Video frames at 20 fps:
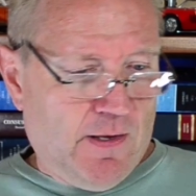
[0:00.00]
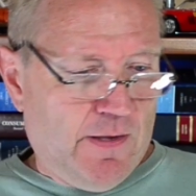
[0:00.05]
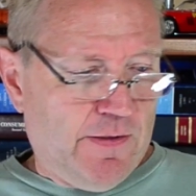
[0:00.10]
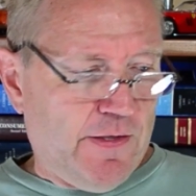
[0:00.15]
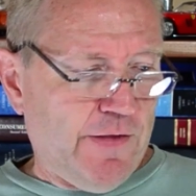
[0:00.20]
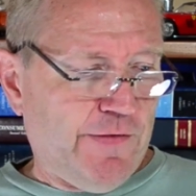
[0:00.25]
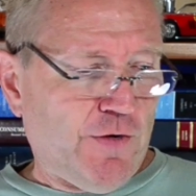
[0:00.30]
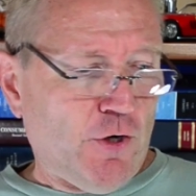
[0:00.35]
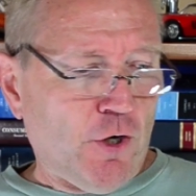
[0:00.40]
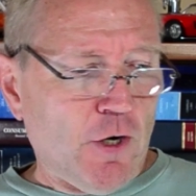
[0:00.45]

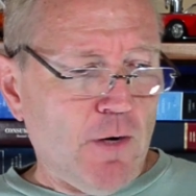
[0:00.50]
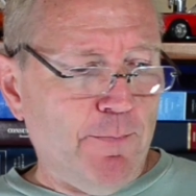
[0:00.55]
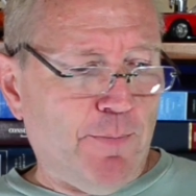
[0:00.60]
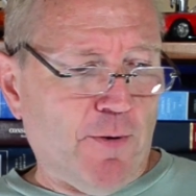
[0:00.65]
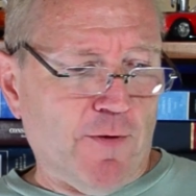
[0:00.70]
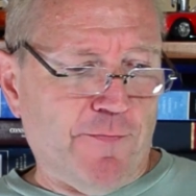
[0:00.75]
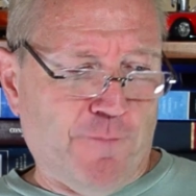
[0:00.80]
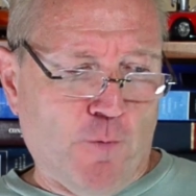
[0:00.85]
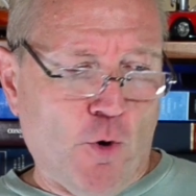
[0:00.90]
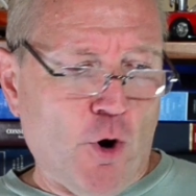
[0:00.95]
The term
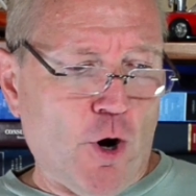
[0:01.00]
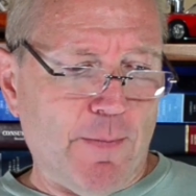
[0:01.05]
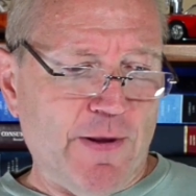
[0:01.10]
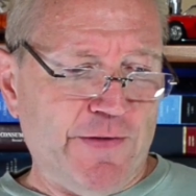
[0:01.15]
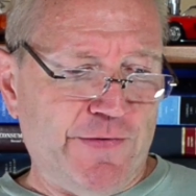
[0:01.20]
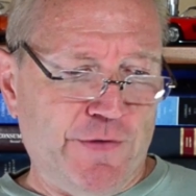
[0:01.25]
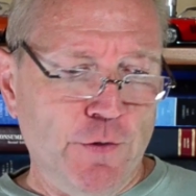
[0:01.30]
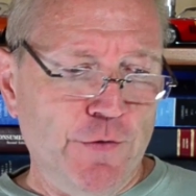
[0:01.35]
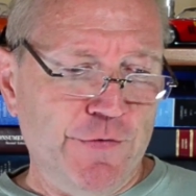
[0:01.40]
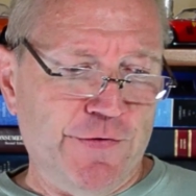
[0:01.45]
perform,
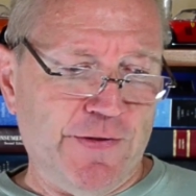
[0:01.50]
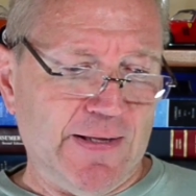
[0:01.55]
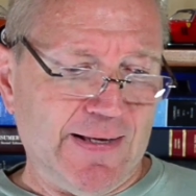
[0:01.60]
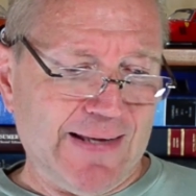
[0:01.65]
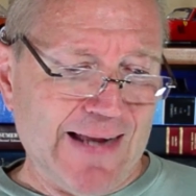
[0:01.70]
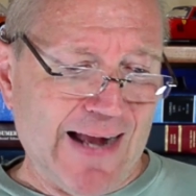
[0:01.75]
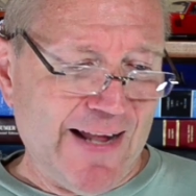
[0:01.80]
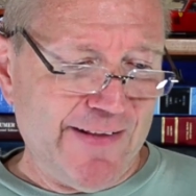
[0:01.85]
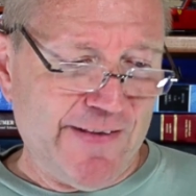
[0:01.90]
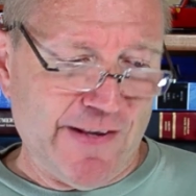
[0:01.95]
as used in the
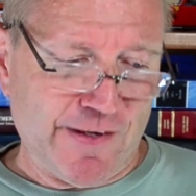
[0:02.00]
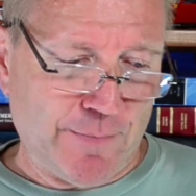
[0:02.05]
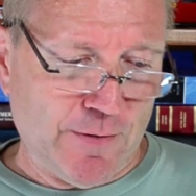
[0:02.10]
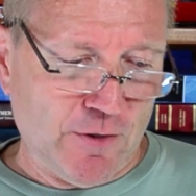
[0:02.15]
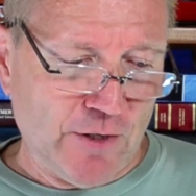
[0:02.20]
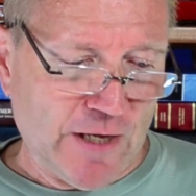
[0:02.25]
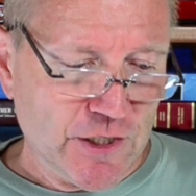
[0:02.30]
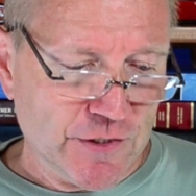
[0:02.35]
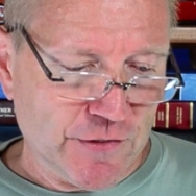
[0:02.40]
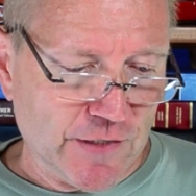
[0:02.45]
context by
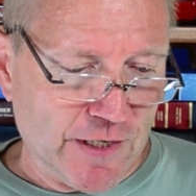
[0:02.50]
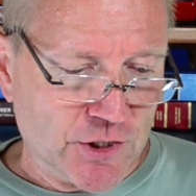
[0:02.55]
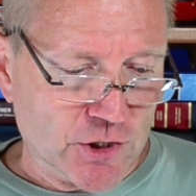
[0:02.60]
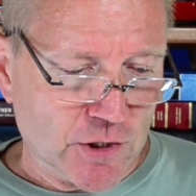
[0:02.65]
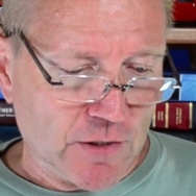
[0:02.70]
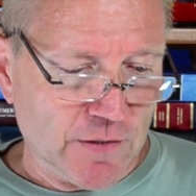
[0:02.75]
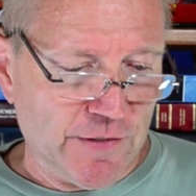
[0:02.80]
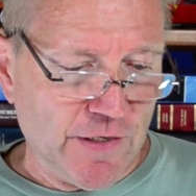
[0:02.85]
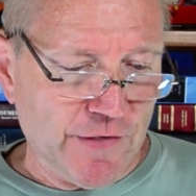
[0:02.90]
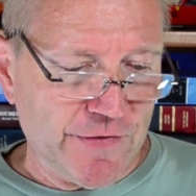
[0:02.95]
the
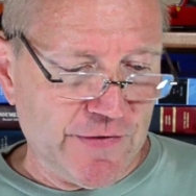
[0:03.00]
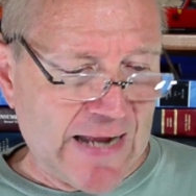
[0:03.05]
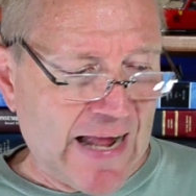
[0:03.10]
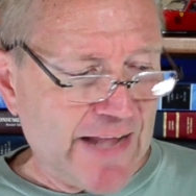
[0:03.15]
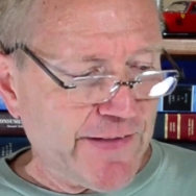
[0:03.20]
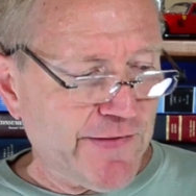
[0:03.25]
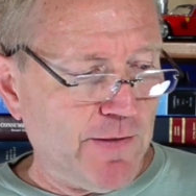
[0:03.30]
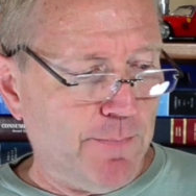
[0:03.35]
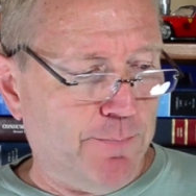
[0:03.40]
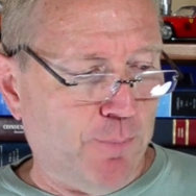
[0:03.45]
legislature, does
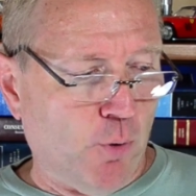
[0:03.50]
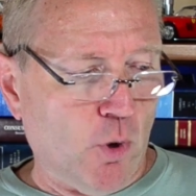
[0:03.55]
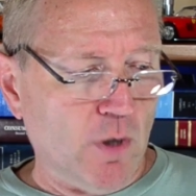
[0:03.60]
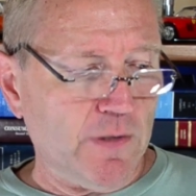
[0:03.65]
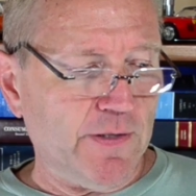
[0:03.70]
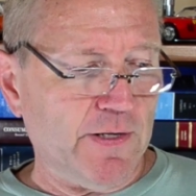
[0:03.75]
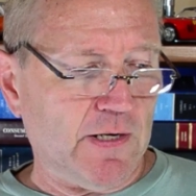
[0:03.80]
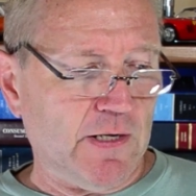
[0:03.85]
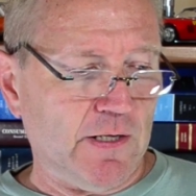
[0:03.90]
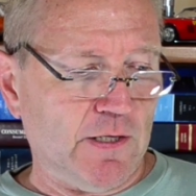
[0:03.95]
not
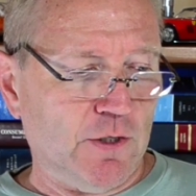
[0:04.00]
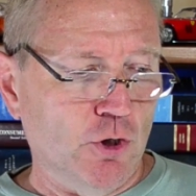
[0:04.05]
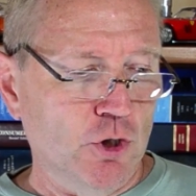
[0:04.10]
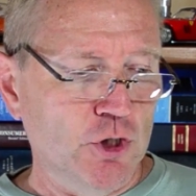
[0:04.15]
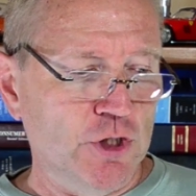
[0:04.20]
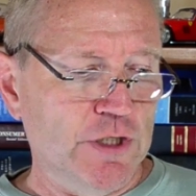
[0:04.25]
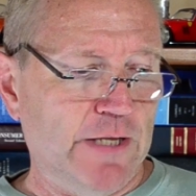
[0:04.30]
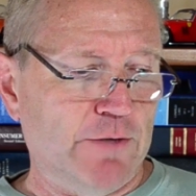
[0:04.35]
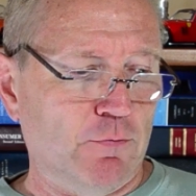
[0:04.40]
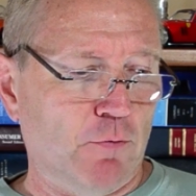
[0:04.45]
support the
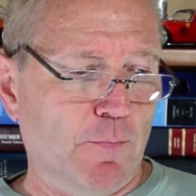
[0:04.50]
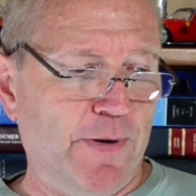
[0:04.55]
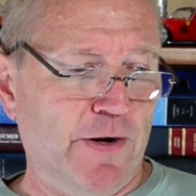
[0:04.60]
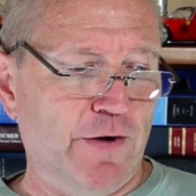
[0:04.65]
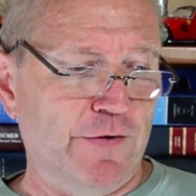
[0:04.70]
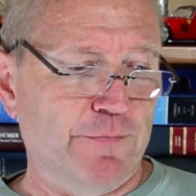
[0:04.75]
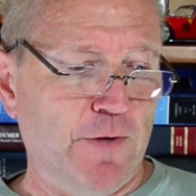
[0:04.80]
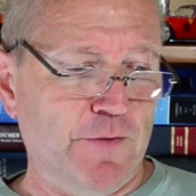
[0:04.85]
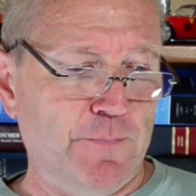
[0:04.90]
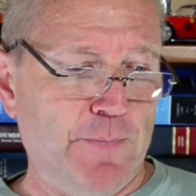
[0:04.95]
conclusion that the
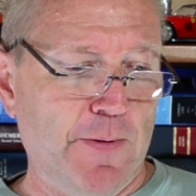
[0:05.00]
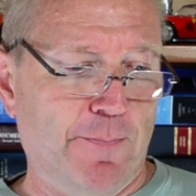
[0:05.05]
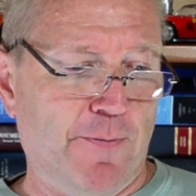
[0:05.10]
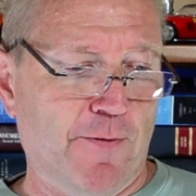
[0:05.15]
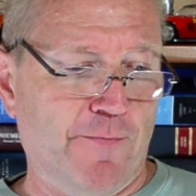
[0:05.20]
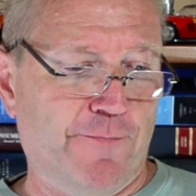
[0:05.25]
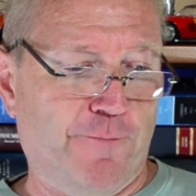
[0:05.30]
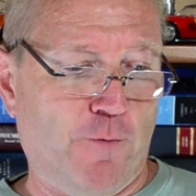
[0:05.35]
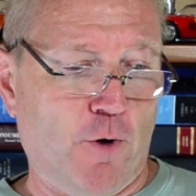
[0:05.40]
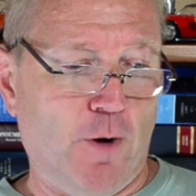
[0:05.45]
repairs must be
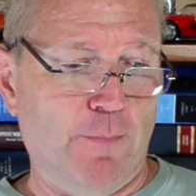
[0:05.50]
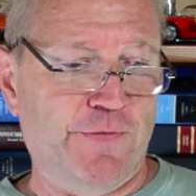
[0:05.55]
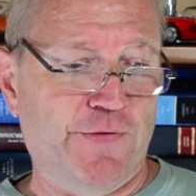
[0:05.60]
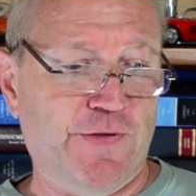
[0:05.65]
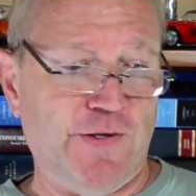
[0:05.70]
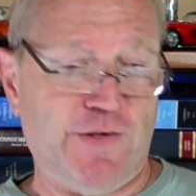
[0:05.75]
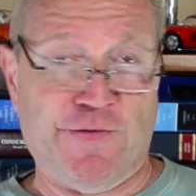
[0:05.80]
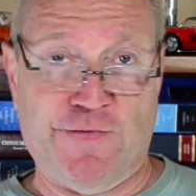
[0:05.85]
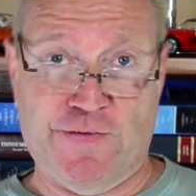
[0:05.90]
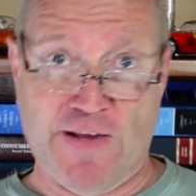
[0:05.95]
performed
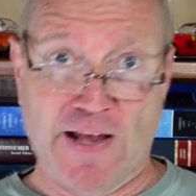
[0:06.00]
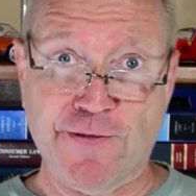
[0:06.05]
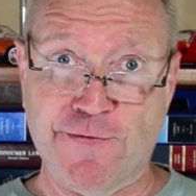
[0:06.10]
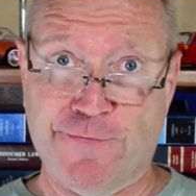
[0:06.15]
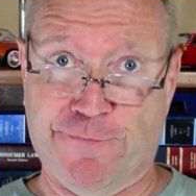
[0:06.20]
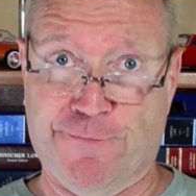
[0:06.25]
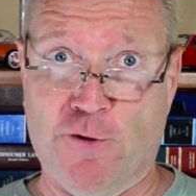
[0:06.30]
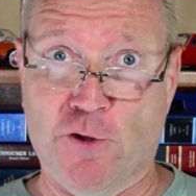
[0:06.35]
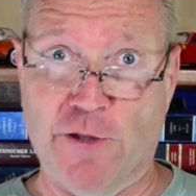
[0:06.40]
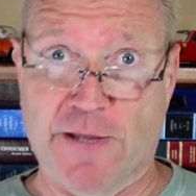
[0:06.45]

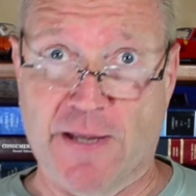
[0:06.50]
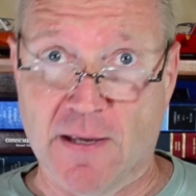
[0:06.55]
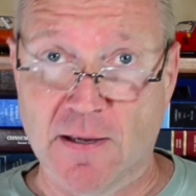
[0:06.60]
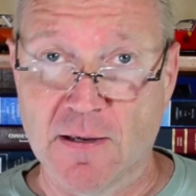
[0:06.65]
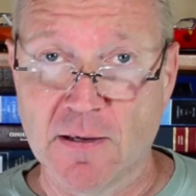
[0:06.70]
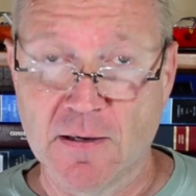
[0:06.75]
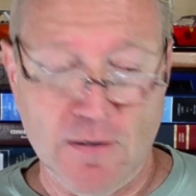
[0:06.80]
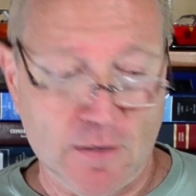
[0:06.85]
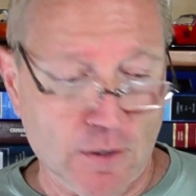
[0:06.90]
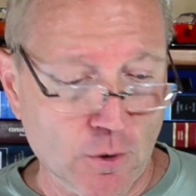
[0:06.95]
successfully
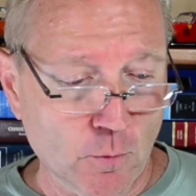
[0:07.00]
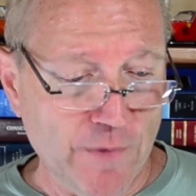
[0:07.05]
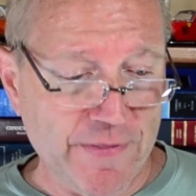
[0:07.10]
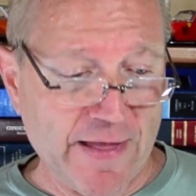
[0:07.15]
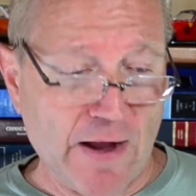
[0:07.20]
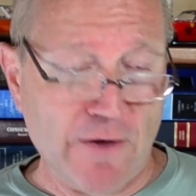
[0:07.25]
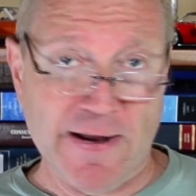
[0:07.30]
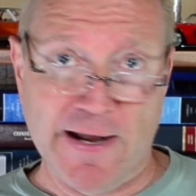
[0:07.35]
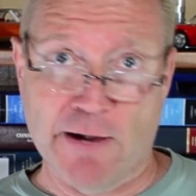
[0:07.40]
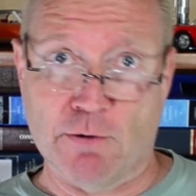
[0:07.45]
or
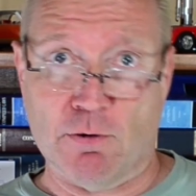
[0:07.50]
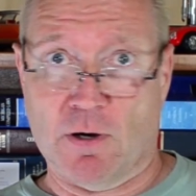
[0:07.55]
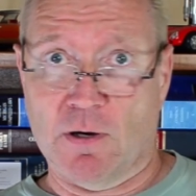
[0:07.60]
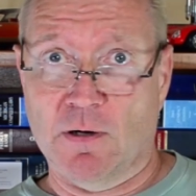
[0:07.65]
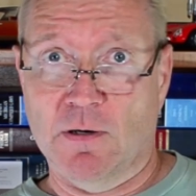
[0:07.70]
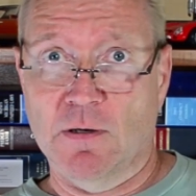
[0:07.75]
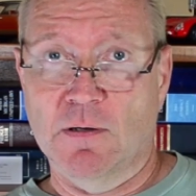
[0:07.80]
without error.